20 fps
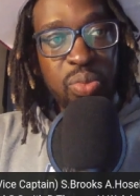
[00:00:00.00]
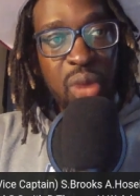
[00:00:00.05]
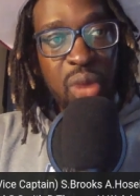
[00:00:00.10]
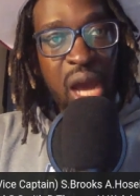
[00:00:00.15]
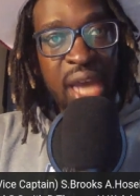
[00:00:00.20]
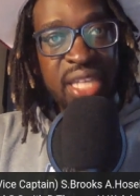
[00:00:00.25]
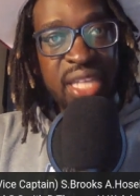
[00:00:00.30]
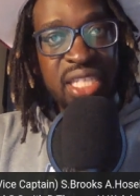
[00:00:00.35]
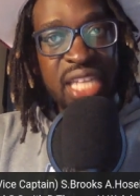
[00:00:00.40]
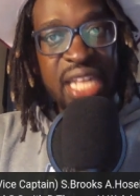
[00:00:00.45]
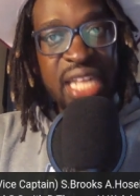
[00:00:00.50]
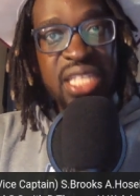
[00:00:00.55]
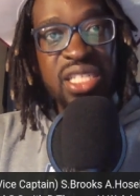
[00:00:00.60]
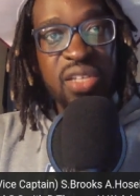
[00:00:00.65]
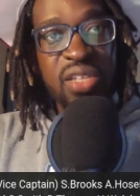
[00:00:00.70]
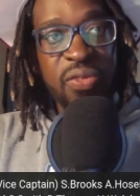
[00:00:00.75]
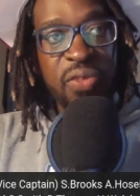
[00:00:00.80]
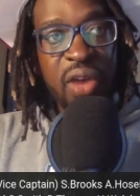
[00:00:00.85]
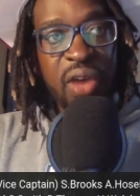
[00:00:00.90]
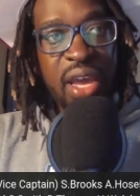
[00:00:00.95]

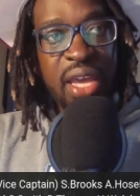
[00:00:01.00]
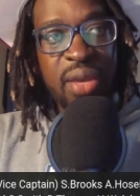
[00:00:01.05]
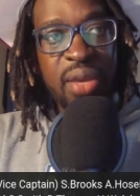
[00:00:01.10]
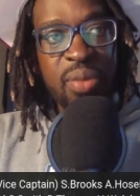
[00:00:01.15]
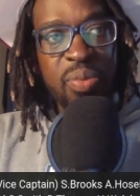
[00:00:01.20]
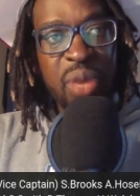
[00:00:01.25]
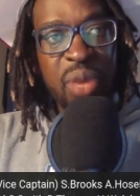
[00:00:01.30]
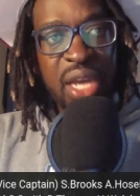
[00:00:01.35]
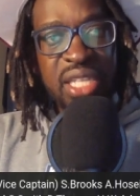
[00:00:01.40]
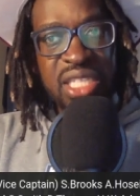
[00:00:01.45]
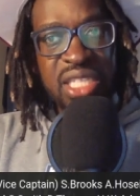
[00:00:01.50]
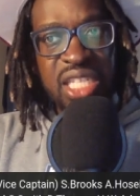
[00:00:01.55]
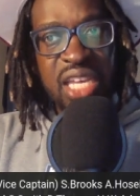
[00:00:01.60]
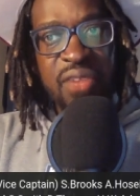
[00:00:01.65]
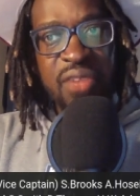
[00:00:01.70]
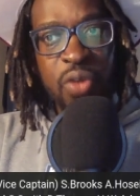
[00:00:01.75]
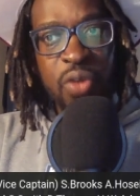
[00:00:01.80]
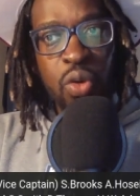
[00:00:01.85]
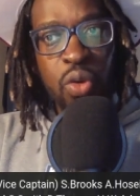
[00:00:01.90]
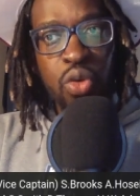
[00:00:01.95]
identify by
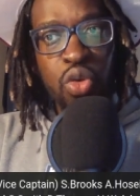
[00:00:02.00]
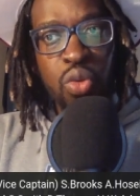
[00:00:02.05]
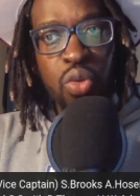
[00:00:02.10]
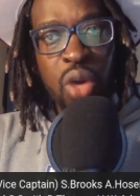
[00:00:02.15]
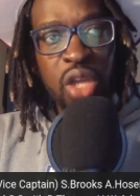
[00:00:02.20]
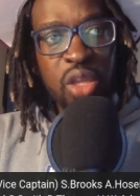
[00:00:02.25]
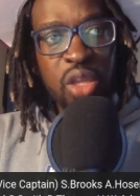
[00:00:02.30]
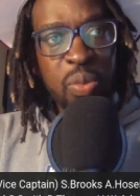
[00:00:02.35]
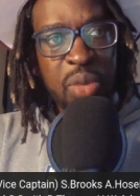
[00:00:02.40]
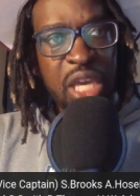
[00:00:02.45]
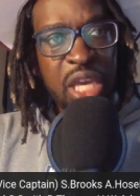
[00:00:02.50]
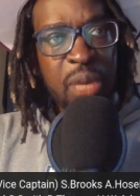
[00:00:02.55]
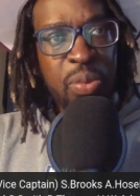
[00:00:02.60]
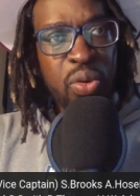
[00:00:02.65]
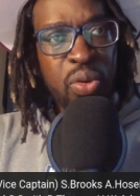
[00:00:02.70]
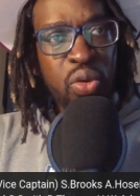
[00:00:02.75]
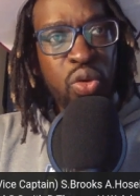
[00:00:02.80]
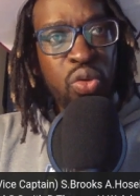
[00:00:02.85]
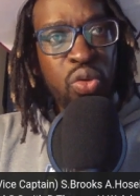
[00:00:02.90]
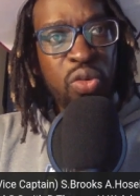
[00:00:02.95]
default who are the
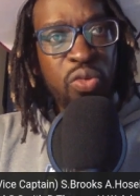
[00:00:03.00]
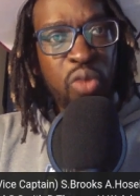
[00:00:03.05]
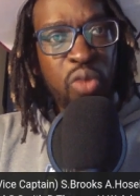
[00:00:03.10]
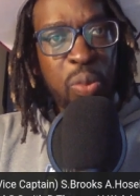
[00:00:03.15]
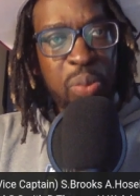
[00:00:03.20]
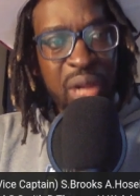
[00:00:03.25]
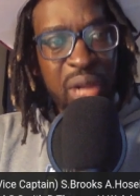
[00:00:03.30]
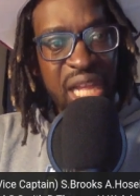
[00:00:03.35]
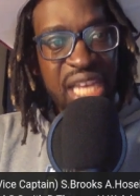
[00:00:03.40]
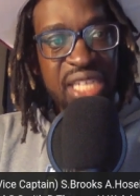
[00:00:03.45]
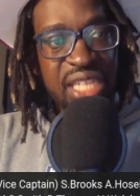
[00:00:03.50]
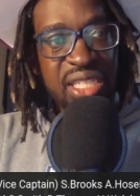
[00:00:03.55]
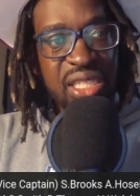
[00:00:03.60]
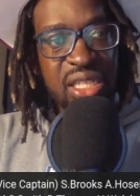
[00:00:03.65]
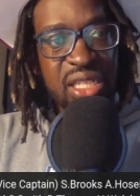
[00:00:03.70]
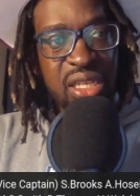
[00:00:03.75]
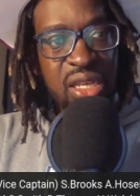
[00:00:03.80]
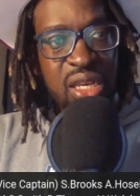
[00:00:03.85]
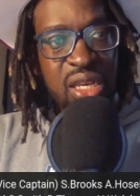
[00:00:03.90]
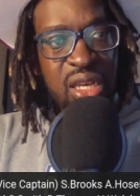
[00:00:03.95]
people who have replaced